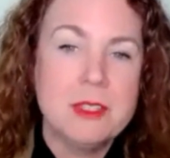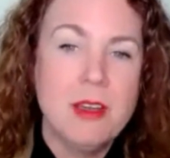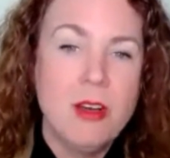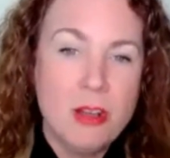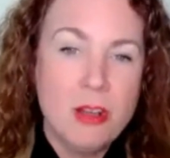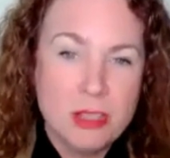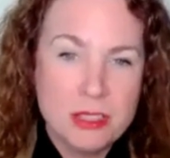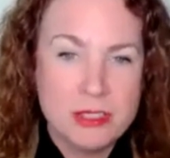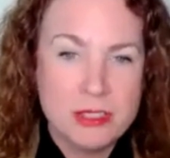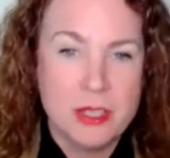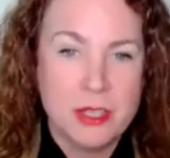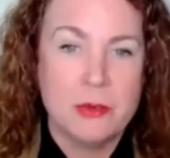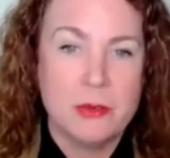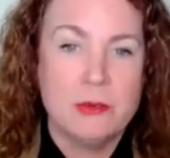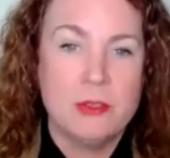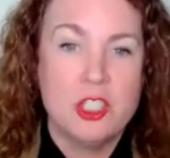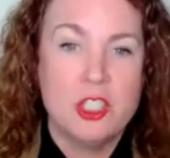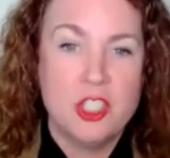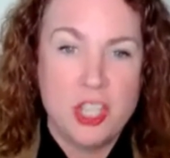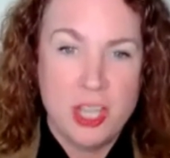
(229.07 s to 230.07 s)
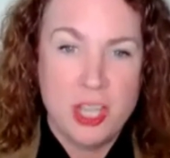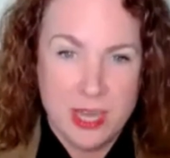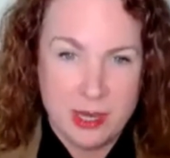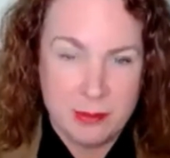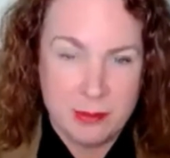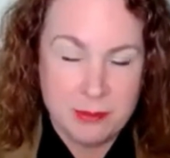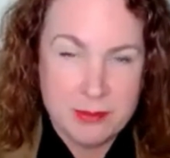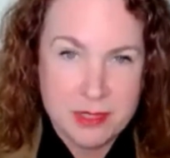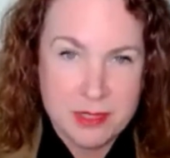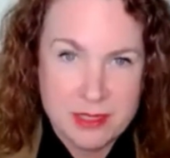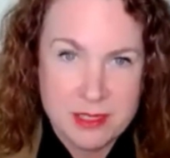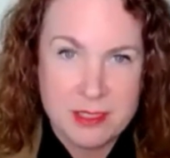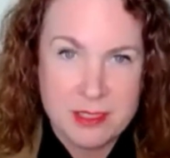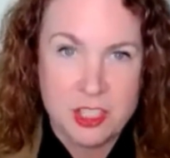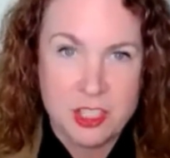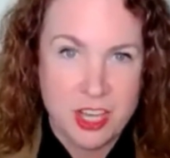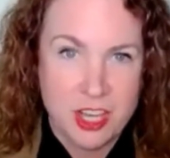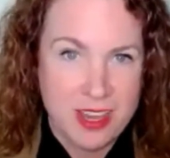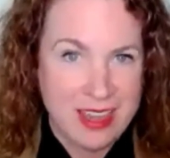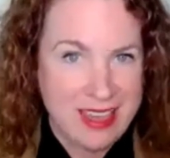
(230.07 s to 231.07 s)
Also, JAMS,
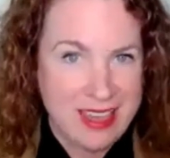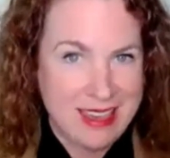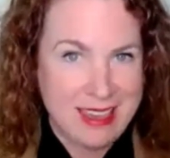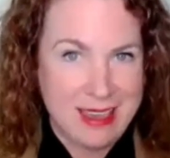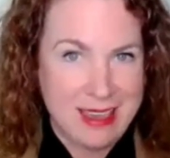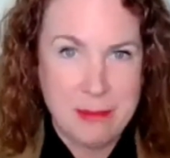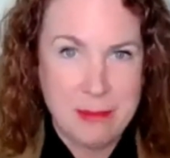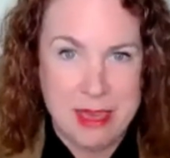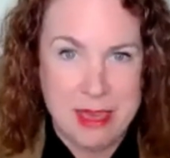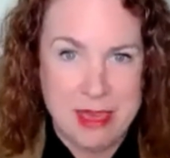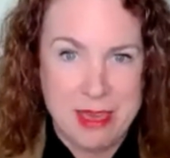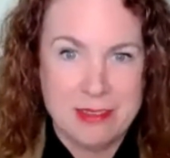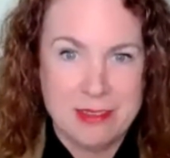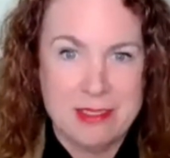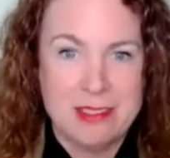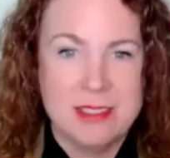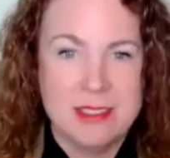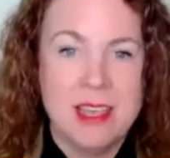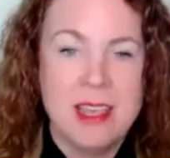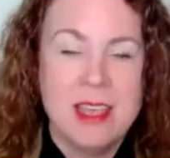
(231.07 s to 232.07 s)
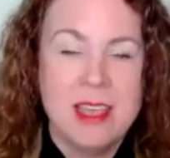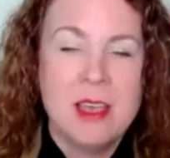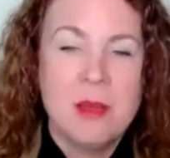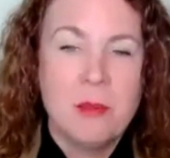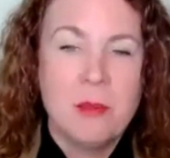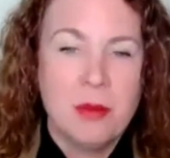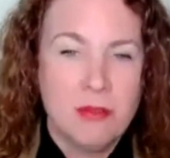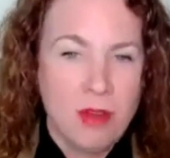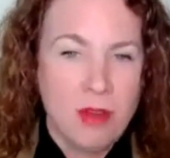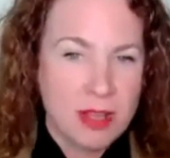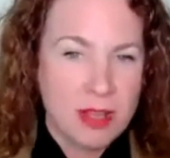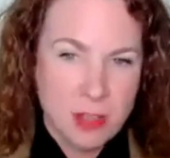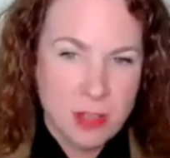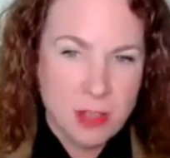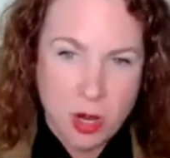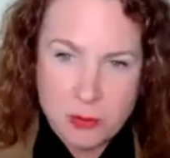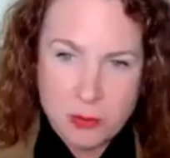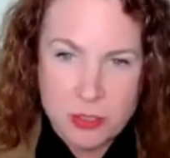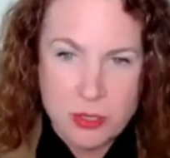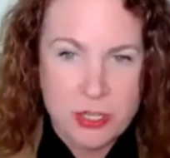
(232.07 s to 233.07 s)
J-A-M-S, provides
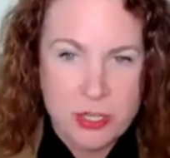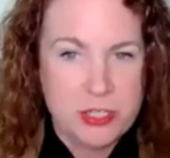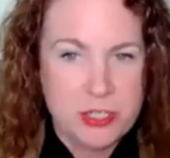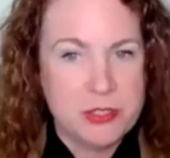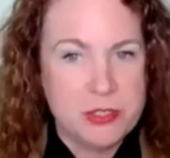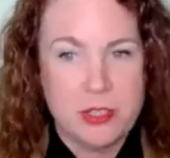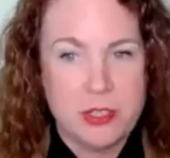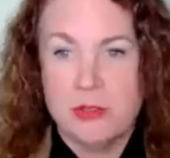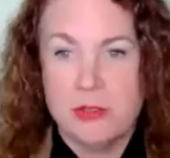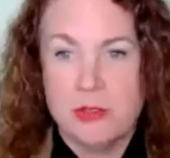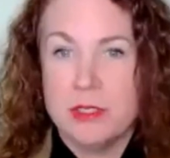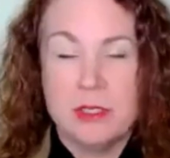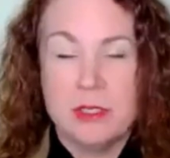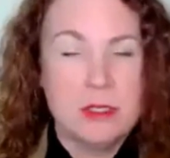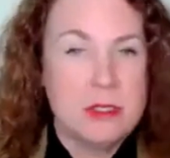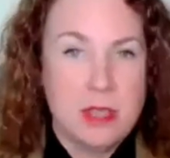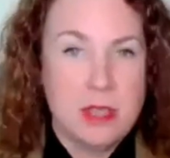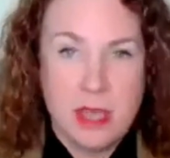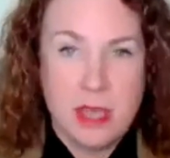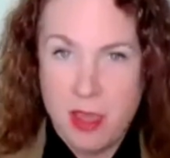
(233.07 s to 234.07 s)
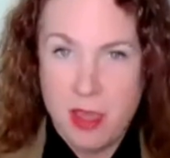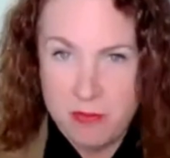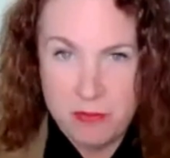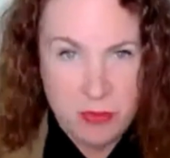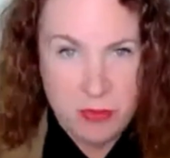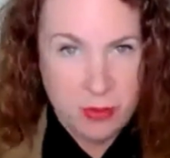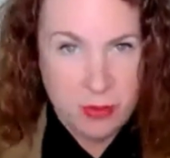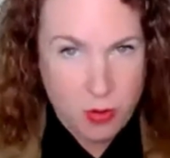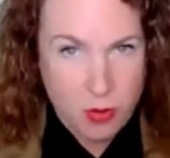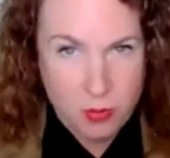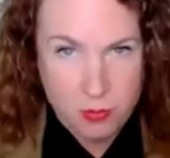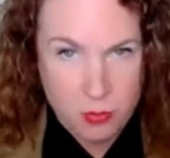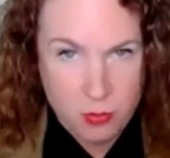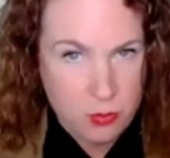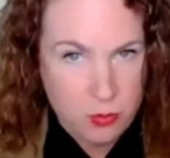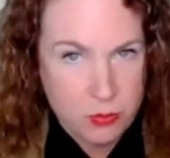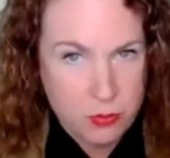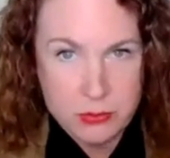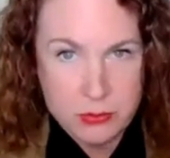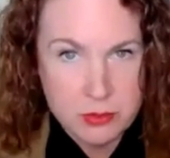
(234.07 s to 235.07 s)
arbitration services. They have their own
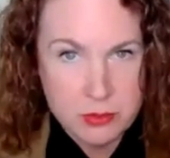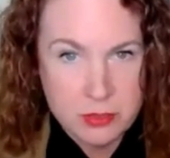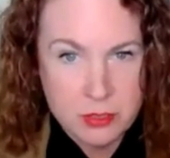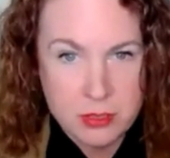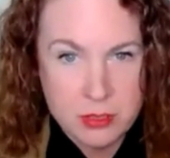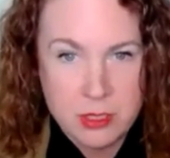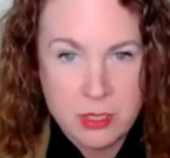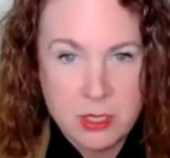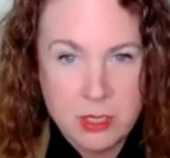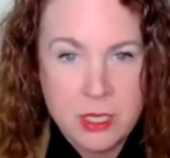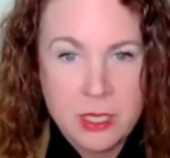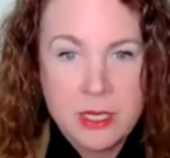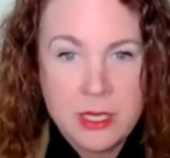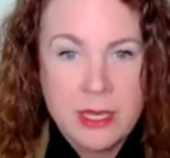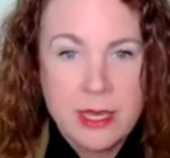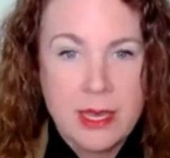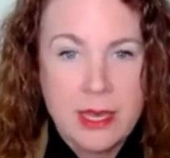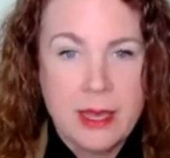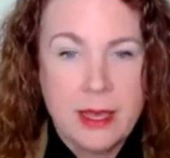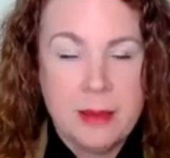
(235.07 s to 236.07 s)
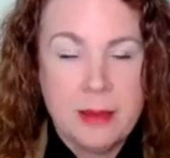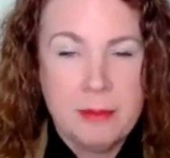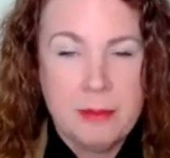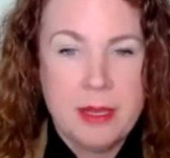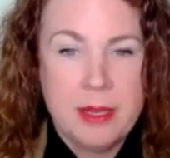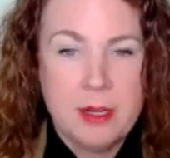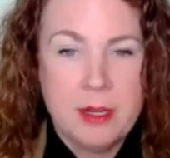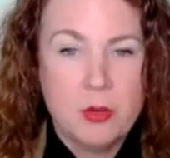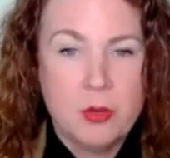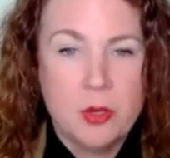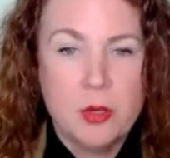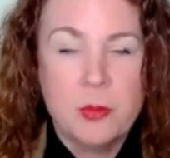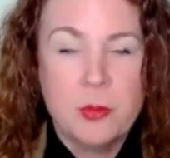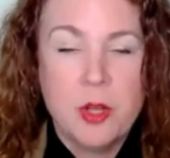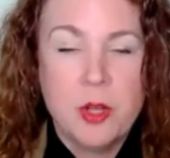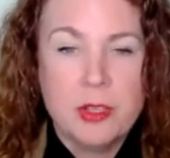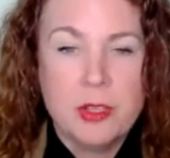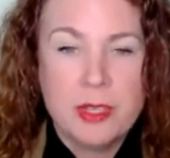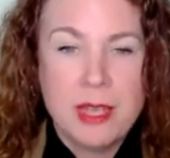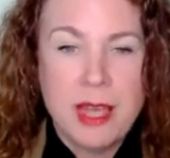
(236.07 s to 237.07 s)
rules. And a group
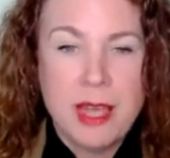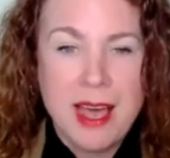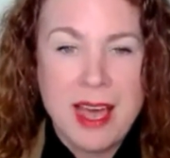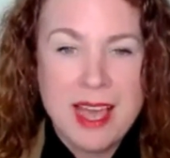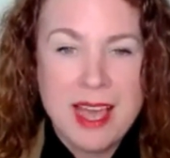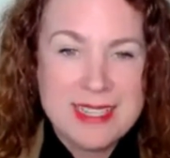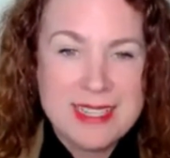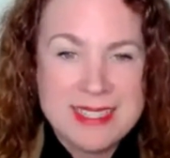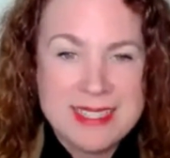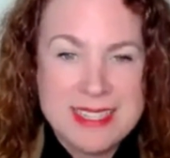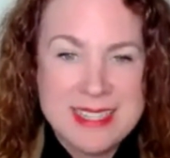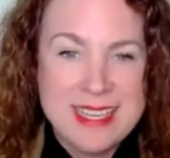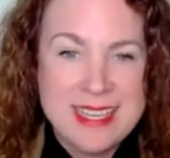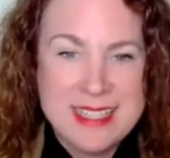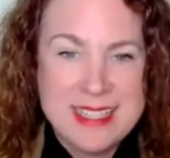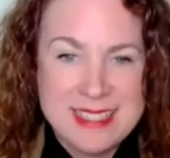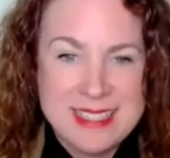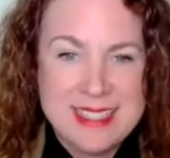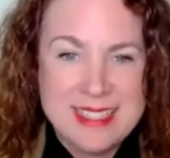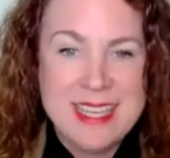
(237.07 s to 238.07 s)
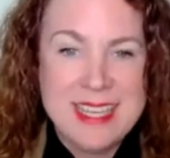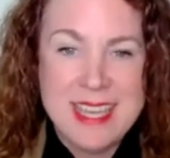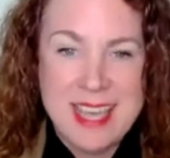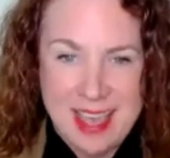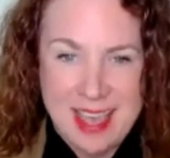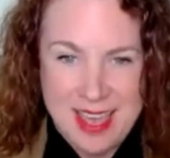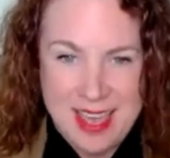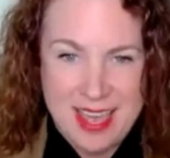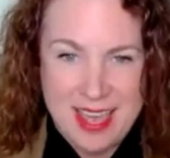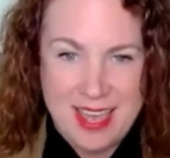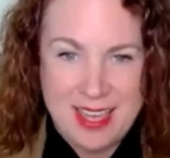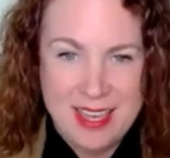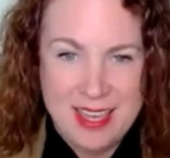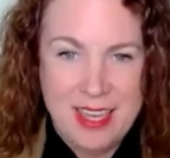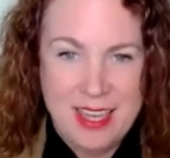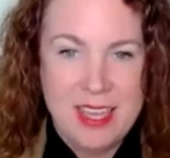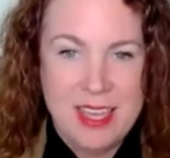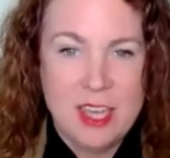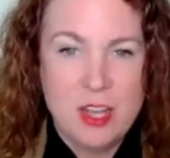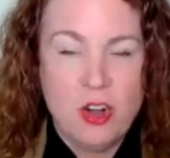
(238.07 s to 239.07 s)
called
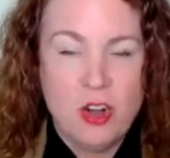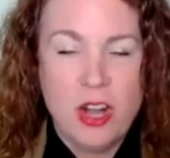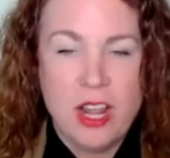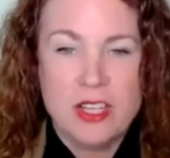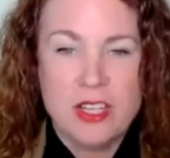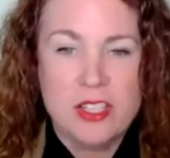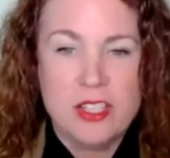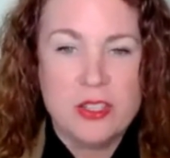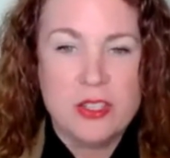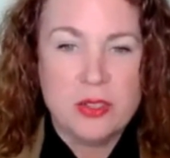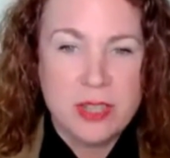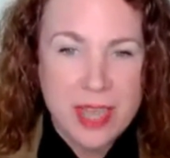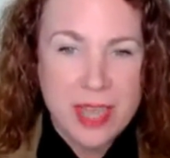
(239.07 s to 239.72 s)
ICCA, International